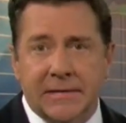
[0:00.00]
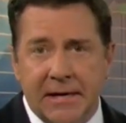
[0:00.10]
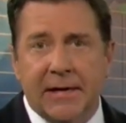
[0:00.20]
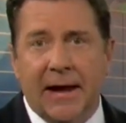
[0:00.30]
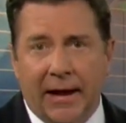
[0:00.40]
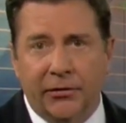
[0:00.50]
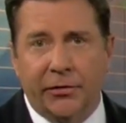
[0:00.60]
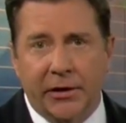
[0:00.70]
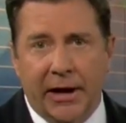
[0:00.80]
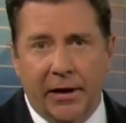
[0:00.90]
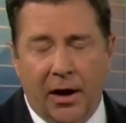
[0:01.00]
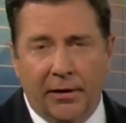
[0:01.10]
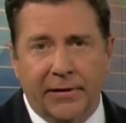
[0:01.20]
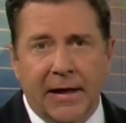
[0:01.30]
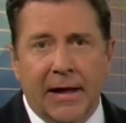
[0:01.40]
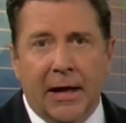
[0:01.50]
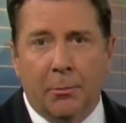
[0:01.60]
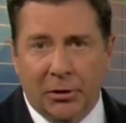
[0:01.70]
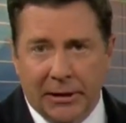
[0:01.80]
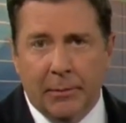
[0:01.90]
Katina has the night off.
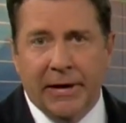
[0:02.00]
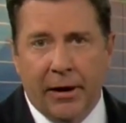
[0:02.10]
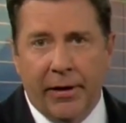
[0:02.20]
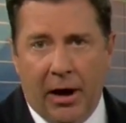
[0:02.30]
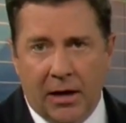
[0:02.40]
A preliminary